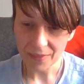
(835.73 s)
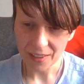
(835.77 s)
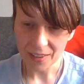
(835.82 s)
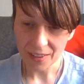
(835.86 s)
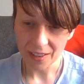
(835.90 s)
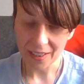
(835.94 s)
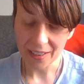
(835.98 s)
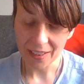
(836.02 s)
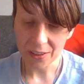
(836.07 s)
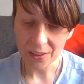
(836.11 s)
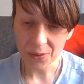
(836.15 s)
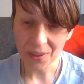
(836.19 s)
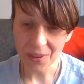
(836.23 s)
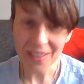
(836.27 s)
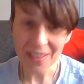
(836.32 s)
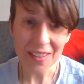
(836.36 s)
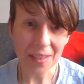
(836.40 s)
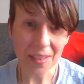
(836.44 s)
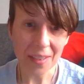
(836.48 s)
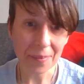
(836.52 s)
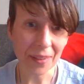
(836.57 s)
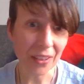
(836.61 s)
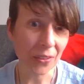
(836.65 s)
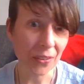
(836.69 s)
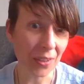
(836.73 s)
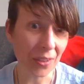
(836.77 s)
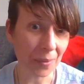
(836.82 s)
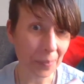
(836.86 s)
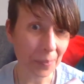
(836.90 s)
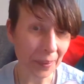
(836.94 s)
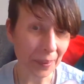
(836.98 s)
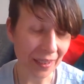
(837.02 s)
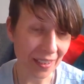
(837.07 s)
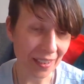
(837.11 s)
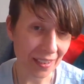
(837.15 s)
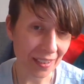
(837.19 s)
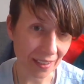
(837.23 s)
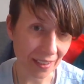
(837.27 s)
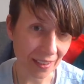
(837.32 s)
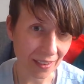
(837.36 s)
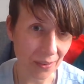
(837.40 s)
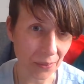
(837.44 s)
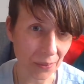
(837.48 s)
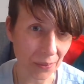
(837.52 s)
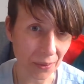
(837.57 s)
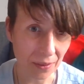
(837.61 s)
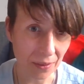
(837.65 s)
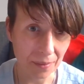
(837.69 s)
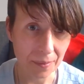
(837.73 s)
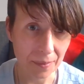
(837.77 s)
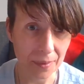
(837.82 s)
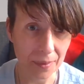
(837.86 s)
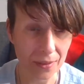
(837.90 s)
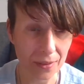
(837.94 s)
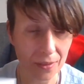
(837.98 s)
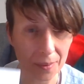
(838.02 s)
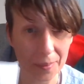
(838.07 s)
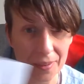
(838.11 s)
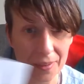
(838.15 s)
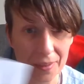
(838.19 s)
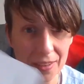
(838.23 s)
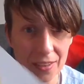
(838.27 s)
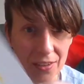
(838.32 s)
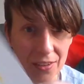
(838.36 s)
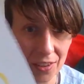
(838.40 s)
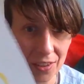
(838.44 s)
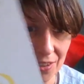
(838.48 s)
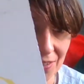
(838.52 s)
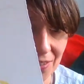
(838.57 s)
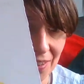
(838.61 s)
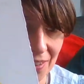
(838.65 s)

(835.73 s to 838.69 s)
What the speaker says: I tried some acrylic painting as well. So, but in general,